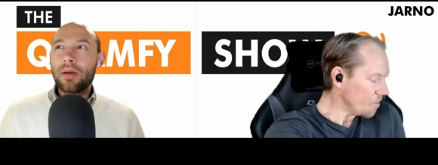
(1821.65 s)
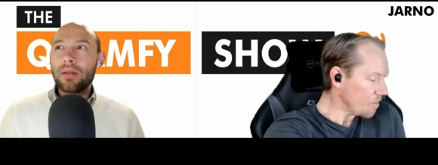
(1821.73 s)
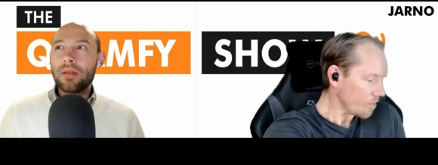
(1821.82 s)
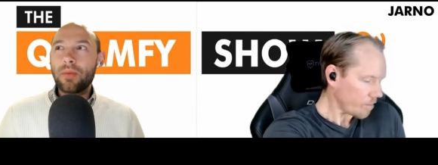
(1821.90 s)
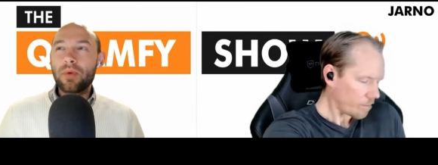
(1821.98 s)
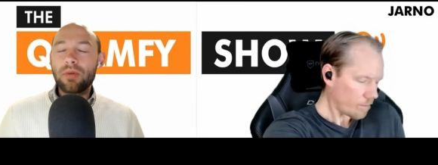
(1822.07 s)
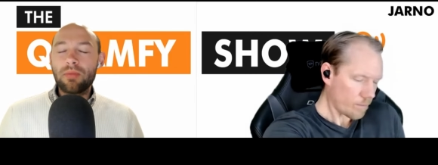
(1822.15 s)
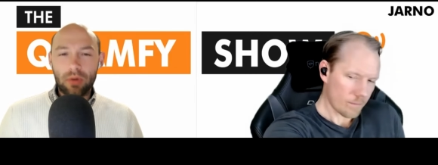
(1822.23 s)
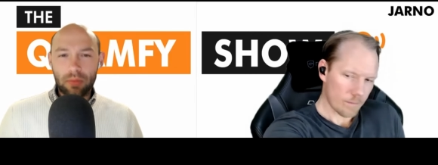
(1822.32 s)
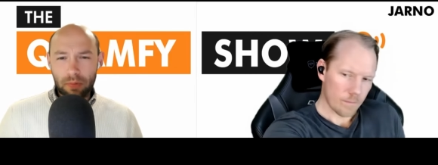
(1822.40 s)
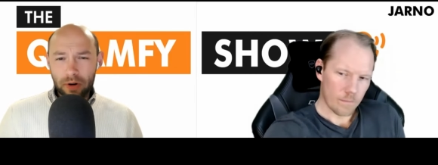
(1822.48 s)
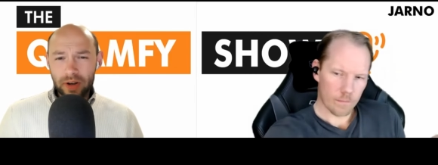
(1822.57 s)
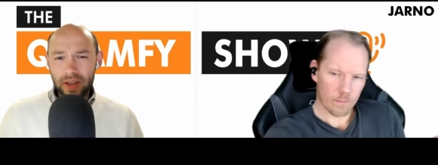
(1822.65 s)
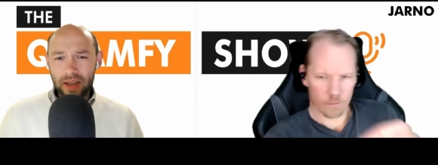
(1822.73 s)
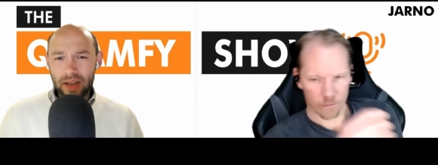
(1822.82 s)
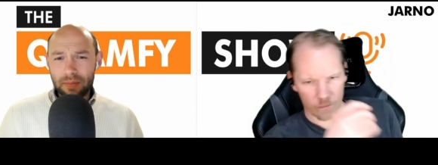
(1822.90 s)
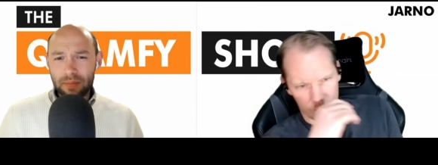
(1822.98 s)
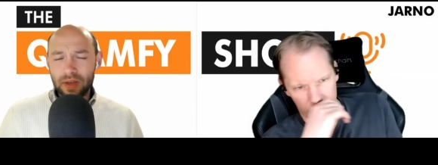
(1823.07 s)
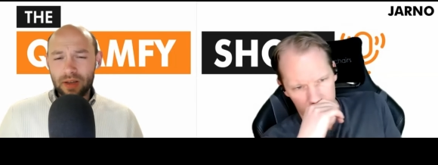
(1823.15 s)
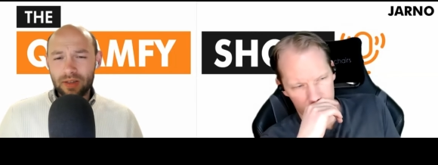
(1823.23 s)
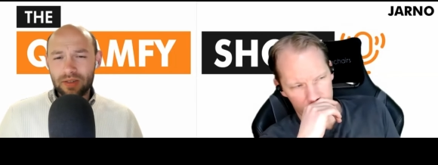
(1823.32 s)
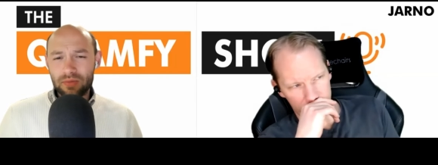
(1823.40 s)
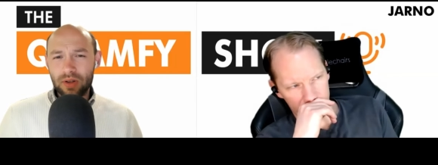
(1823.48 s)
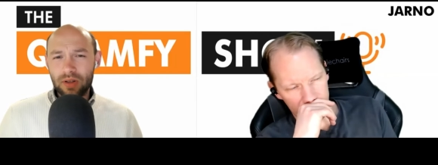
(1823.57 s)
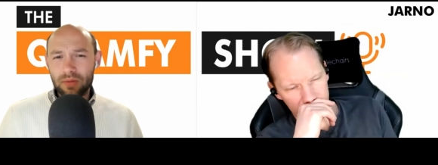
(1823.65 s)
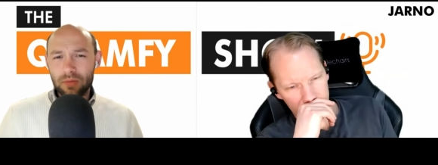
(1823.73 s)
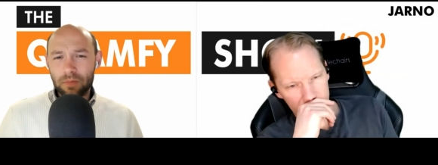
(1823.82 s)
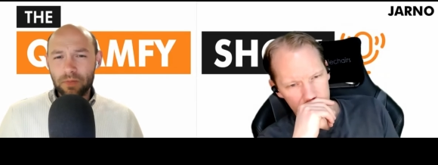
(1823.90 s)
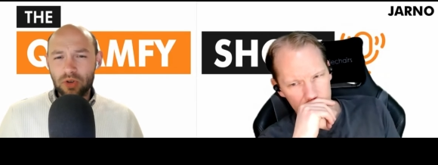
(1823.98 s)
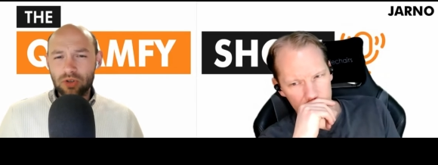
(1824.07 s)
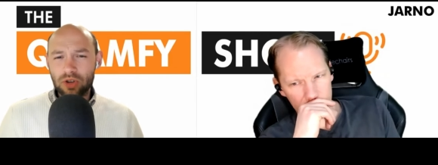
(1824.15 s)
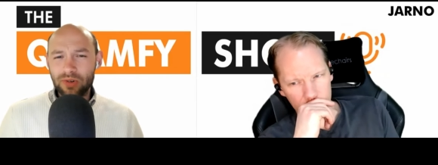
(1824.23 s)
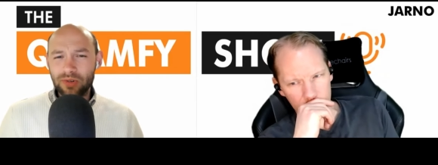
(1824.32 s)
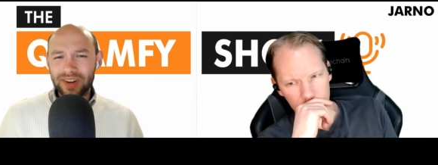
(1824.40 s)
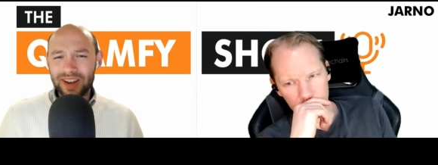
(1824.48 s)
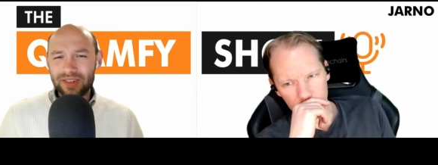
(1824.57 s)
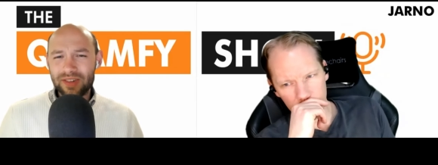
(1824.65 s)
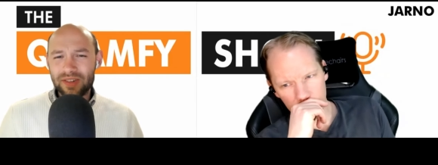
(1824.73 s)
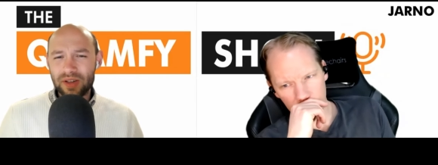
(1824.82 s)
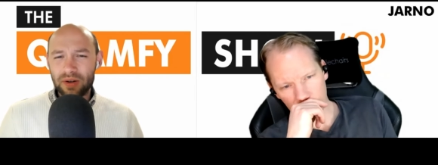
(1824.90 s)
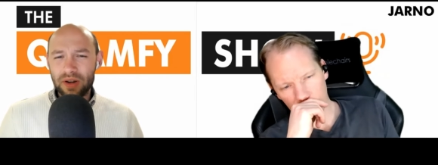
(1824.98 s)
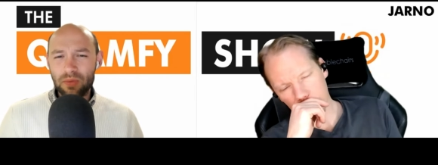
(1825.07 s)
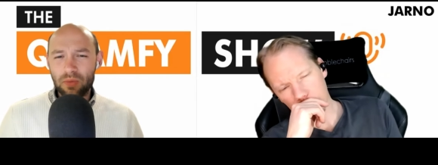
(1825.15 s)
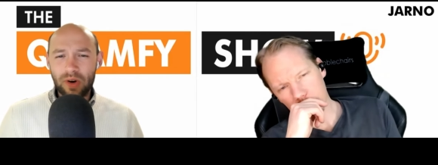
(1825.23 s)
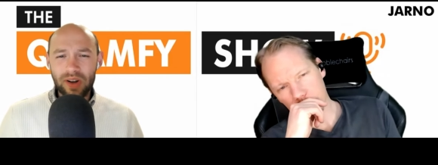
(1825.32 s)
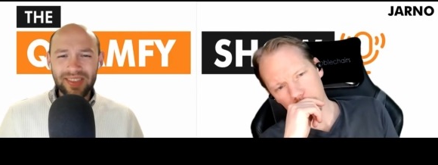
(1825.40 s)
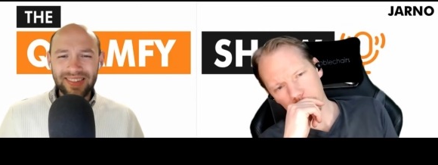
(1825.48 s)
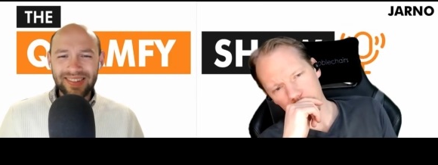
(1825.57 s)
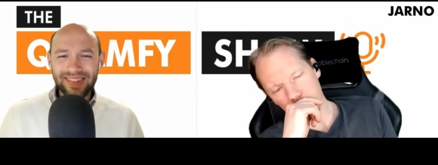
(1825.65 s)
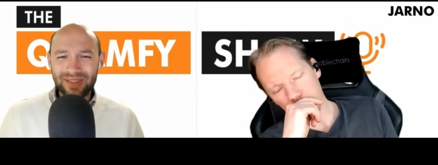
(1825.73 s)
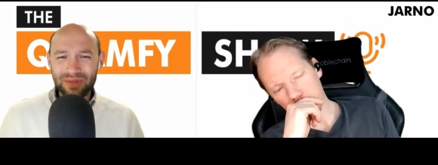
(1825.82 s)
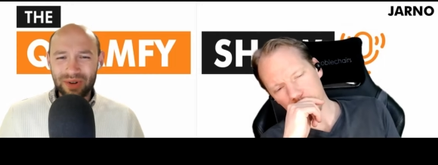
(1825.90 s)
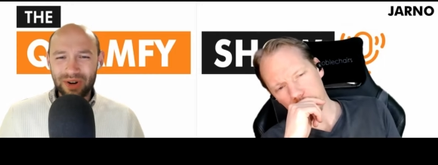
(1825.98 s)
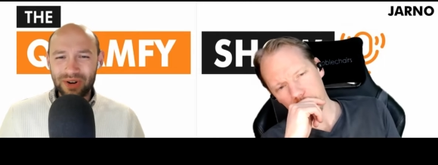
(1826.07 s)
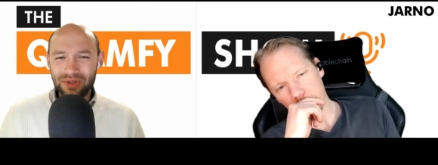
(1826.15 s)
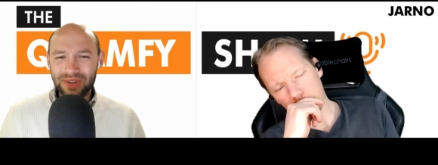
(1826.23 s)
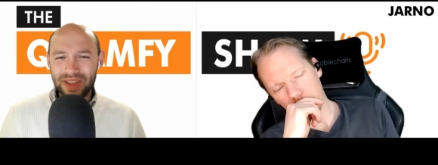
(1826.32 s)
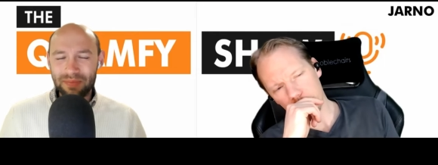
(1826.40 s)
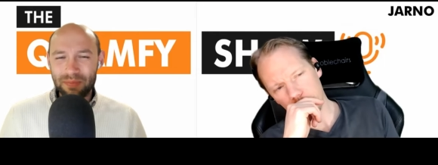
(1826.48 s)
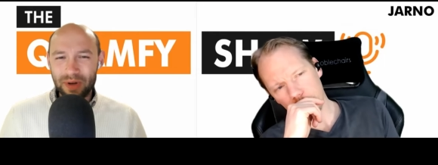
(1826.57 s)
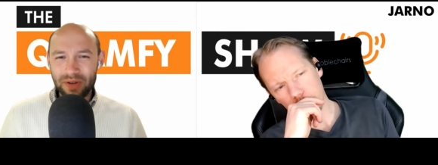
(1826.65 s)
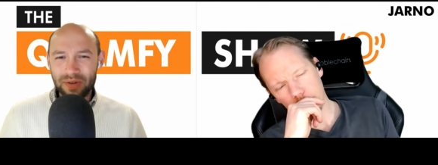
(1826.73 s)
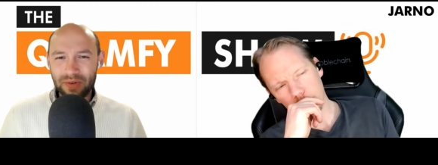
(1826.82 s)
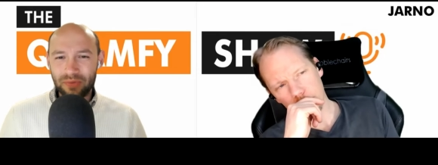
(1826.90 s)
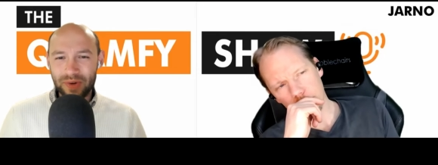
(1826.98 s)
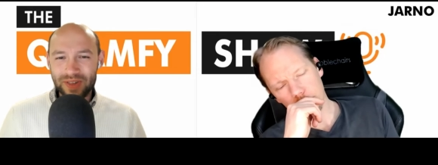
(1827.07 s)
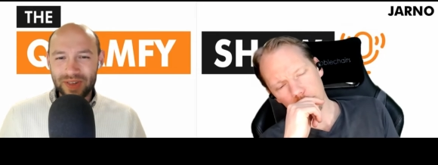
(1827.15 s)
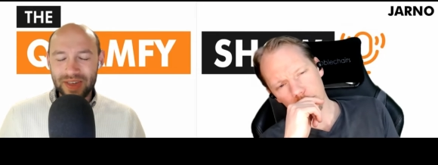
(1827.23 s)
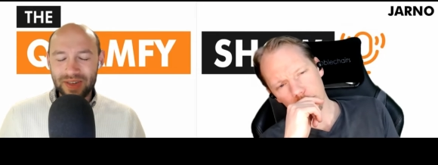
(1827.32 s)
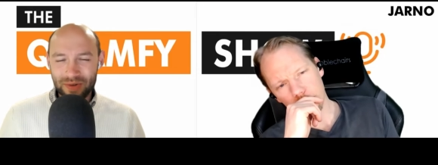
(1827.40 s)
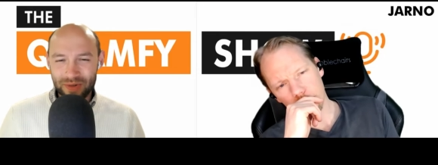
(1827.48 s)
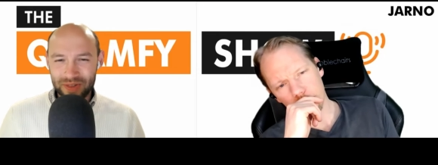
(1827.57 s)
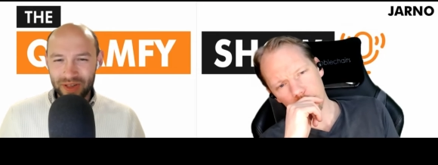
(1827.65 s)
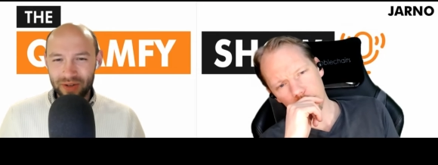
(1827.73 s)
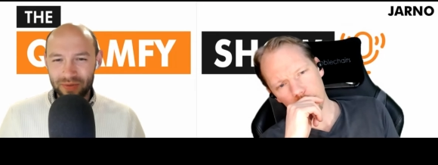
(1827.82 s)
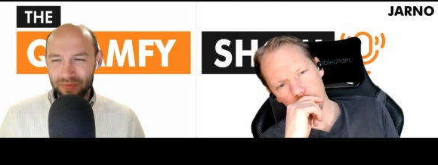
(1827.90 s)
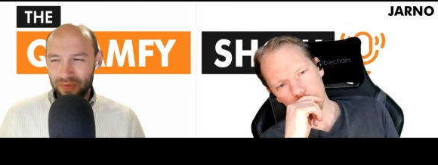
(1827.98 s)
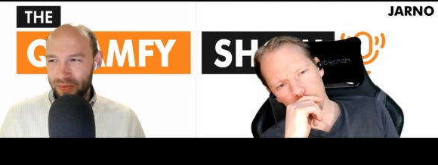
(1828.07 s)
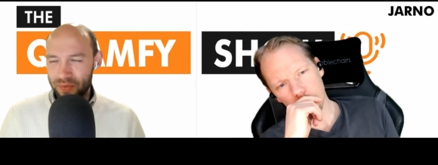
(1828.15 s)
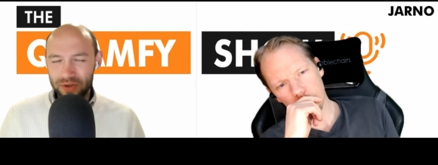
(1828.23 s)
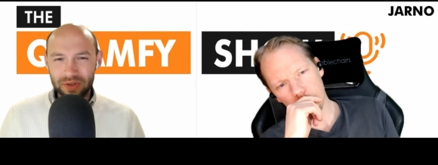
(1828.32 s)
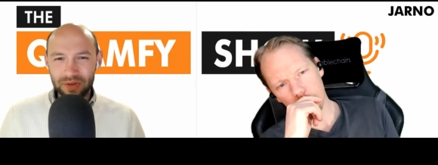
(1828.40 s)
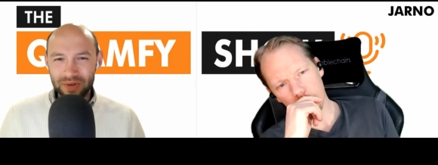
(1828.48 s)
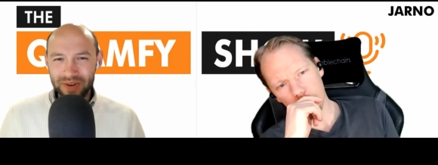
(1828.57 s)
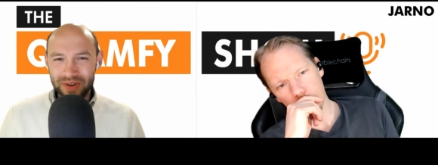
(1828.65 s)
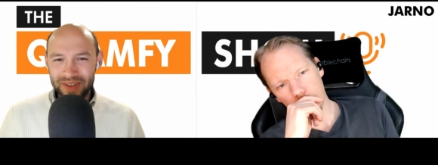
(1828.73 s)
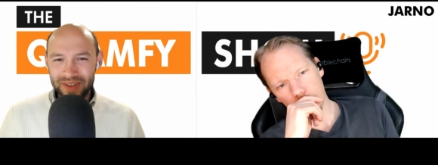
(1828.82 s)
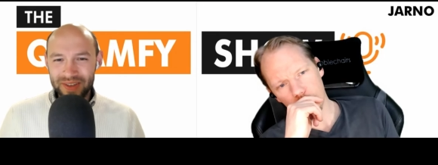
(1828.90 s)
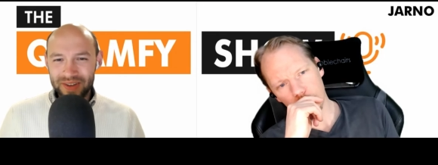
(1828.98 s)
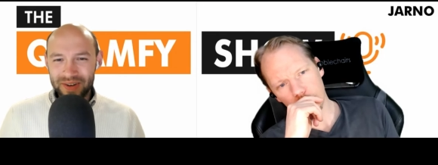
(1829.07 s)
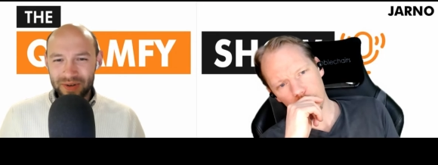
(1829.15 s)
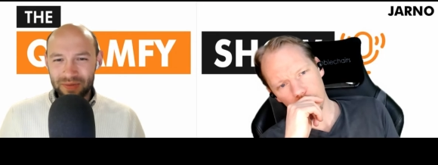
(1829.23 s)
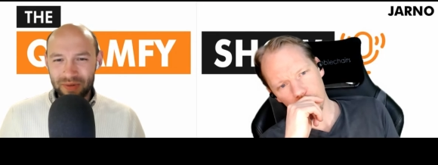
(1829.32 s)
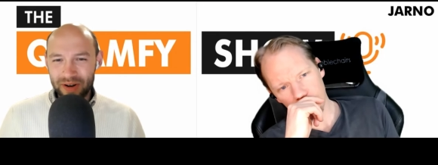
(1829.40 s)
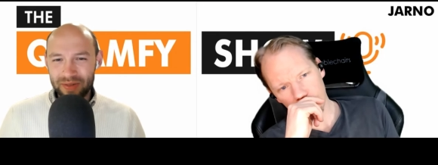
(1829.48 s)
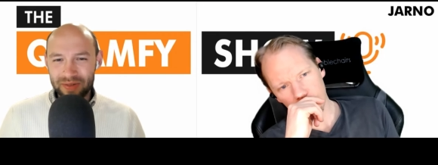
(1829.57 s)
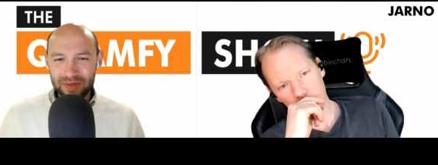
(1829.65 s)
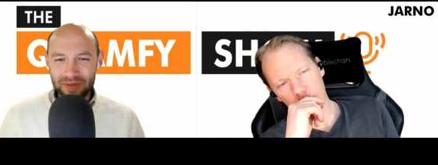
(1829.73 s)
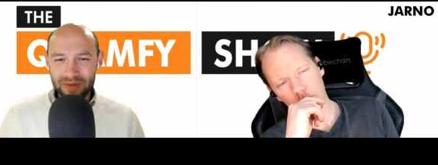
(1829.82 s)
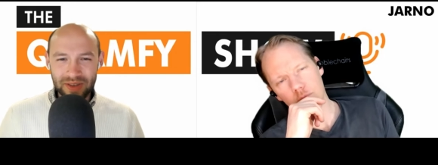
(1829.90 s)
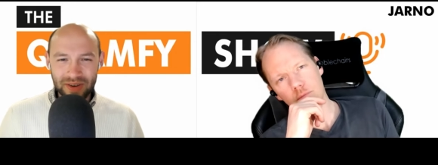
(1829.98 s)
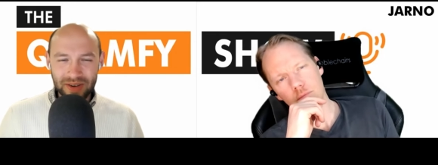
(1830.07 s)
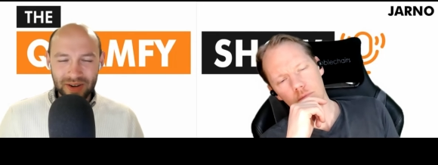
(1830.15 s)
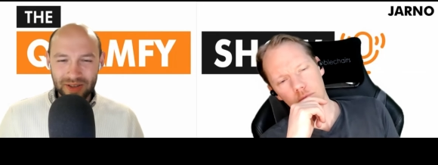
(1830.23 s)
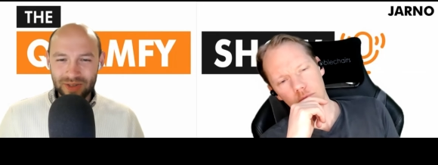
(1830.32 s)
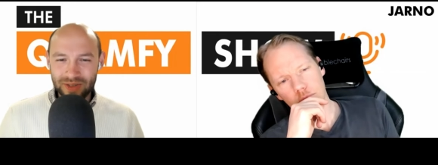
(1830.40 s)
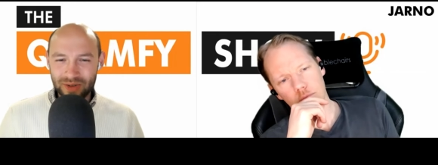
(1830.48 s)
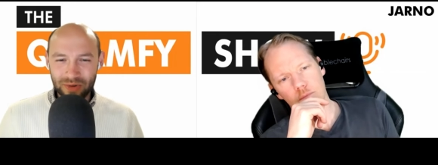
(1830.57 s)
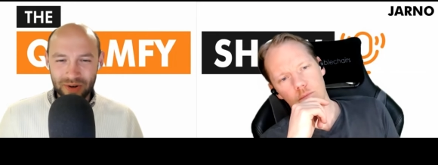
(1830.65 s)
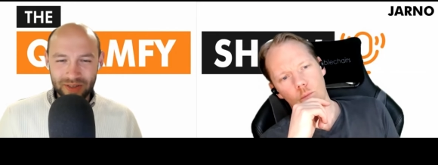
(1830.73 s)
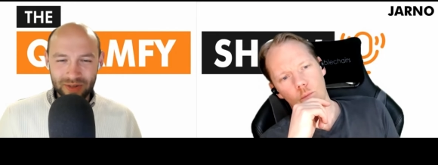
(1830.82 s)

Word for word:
Speaker 1: that we were pointing at because well you don't necessarily want to own that bottle of whiskey yourself why would you right so you, you need to store it